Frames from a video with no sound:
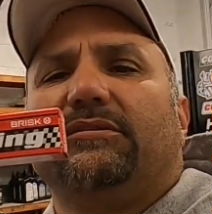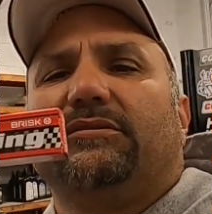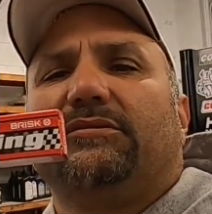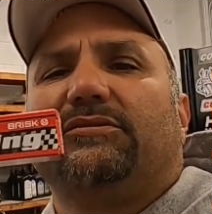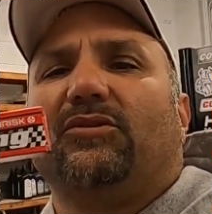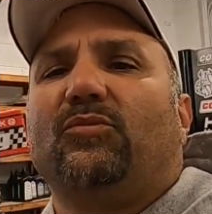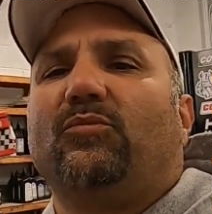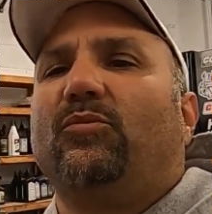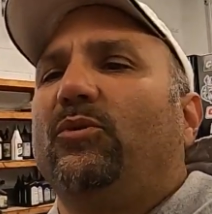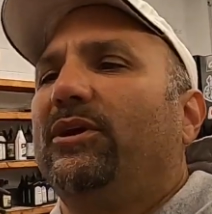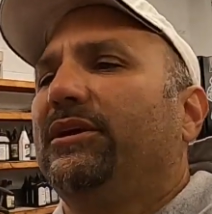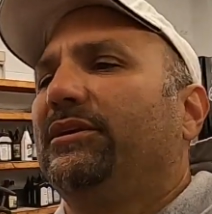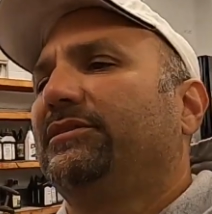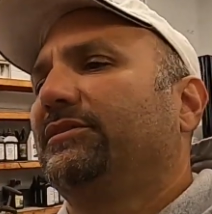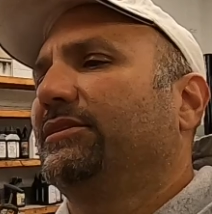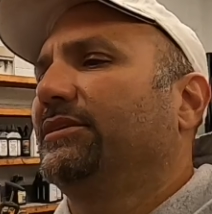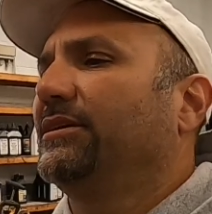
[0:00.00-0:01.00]
So
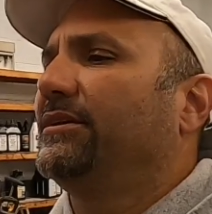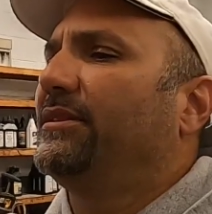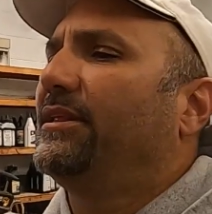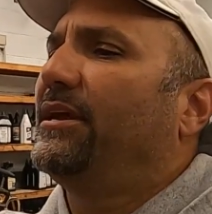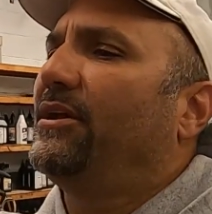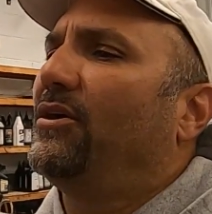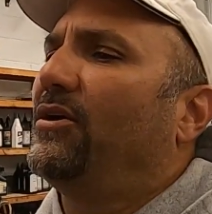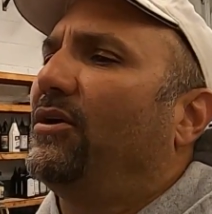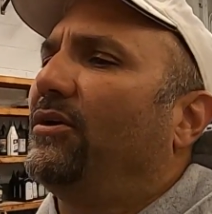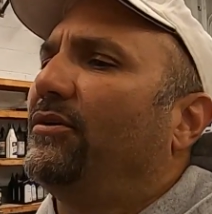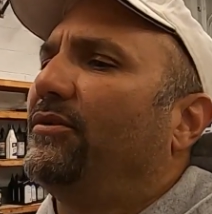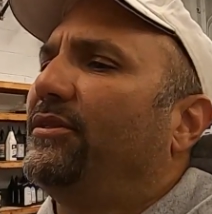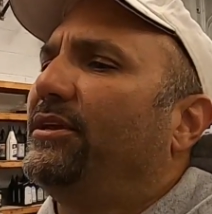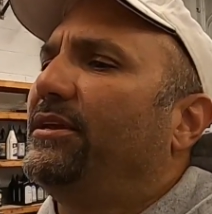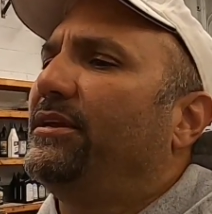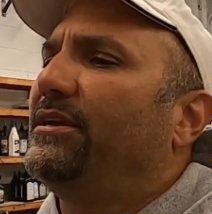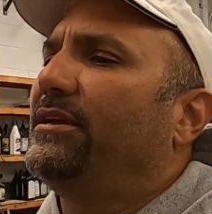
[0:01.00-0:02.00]
Brisk, and they are
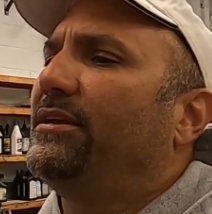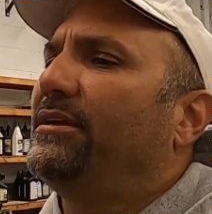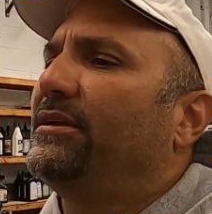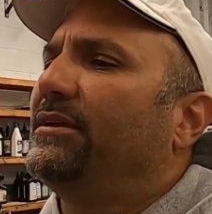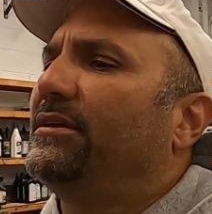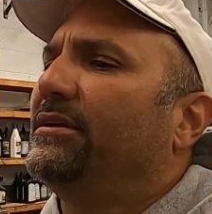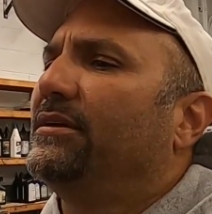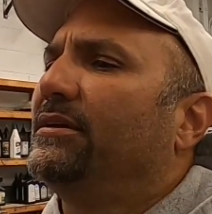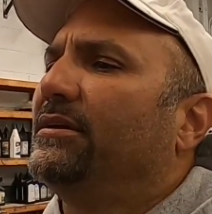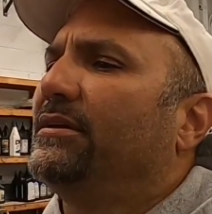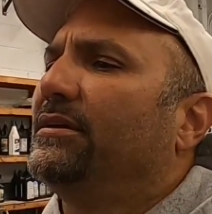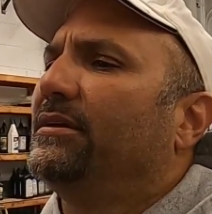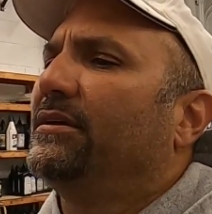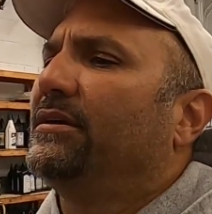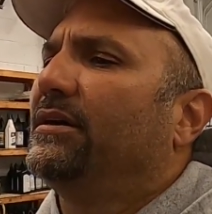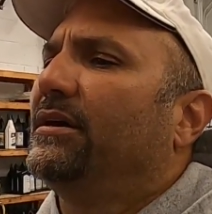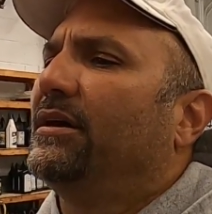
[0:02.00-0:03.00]
the
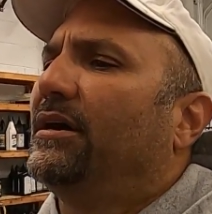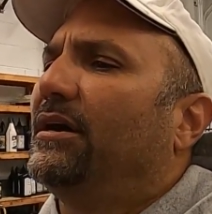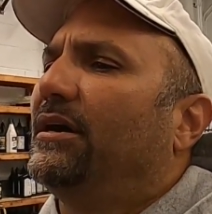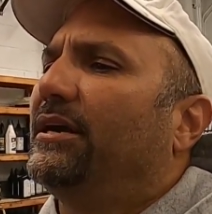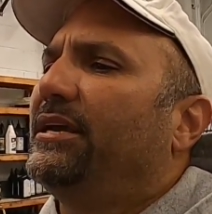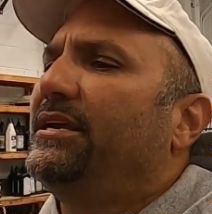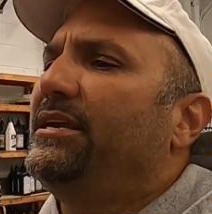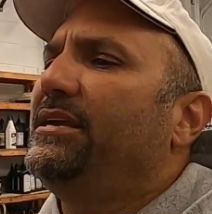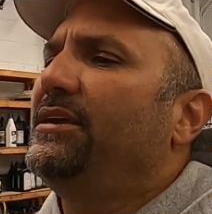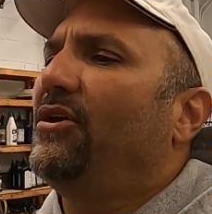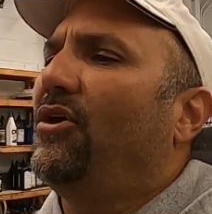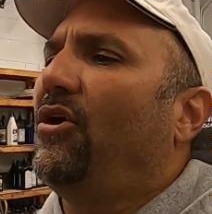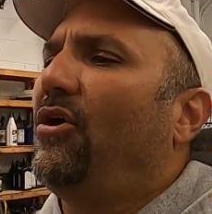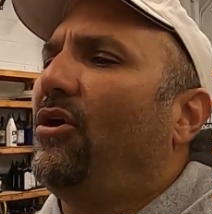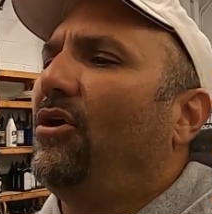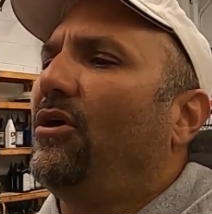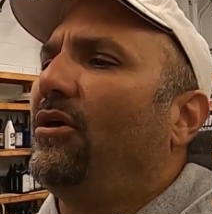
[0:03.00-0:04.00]

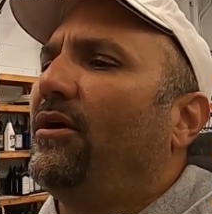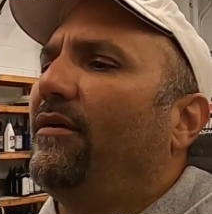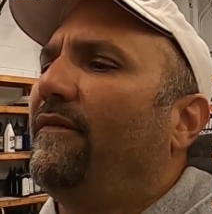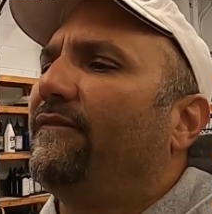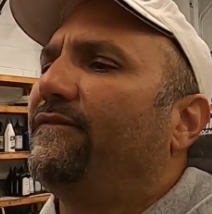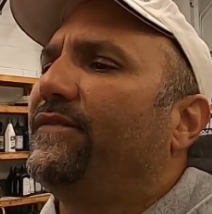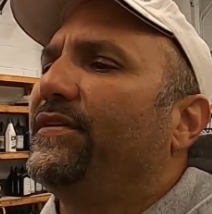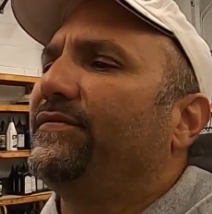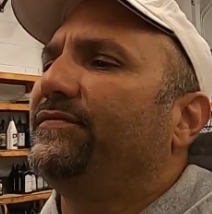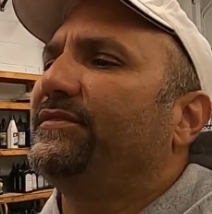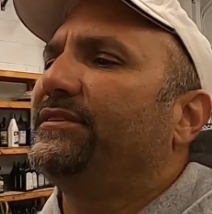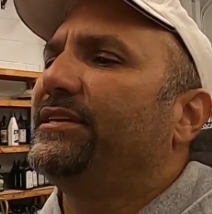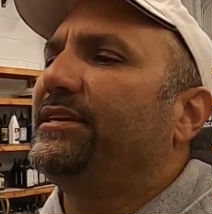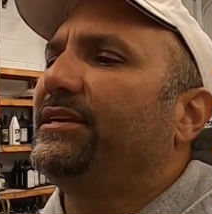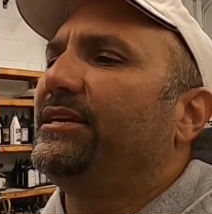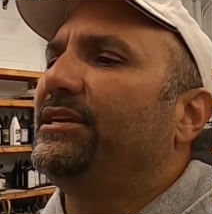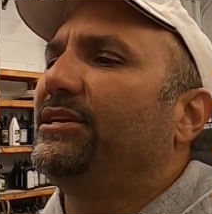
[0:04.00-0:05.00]

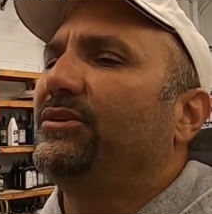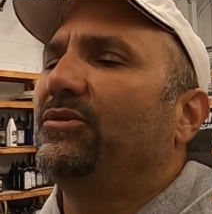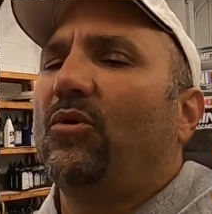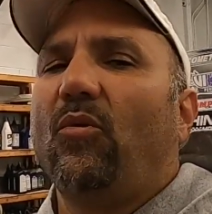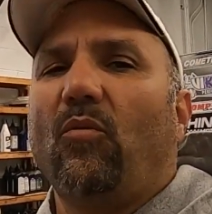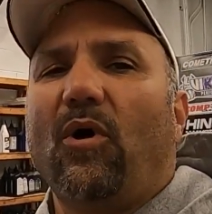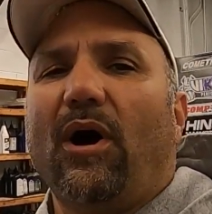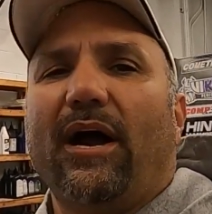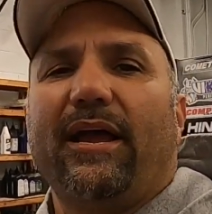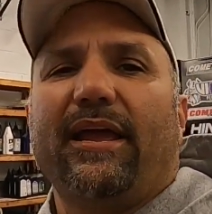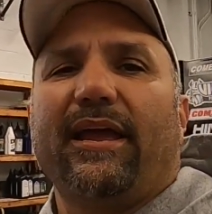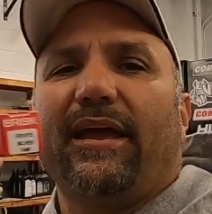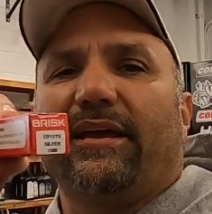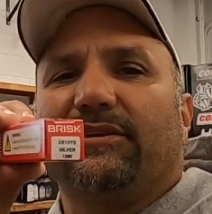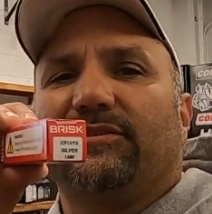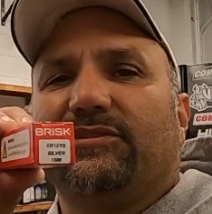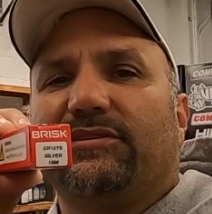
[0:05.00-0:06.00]

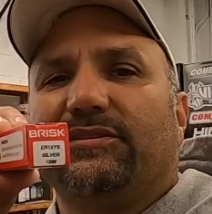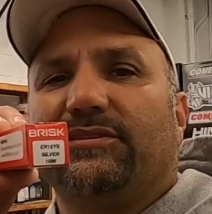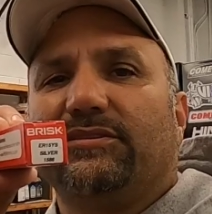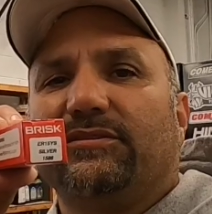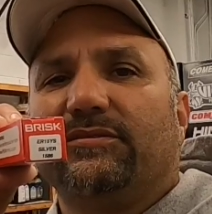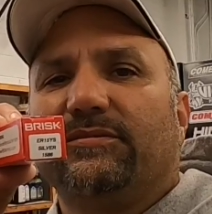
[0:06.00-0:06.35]
ER15YS.